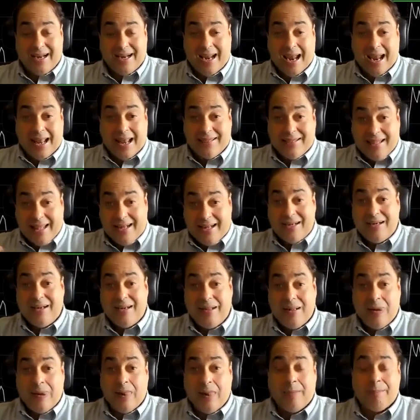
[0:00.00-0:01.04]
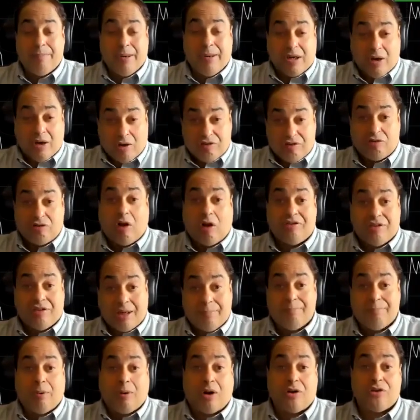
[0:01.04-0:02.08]
And then because stocks
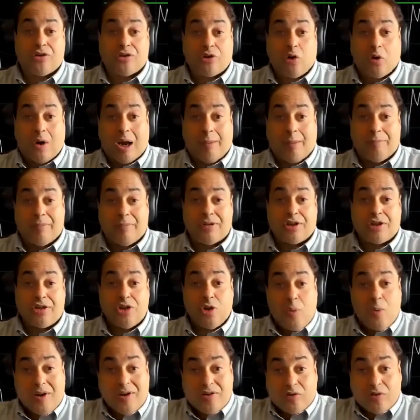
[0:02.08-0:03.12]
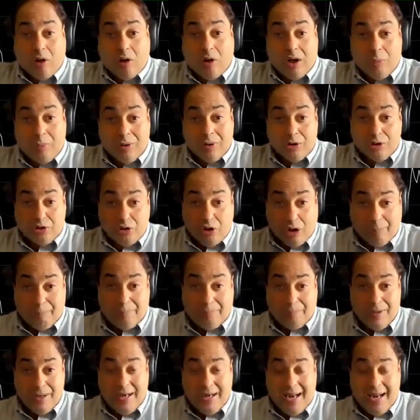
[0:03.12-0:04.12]
and bonds go up, the US dollar will drop.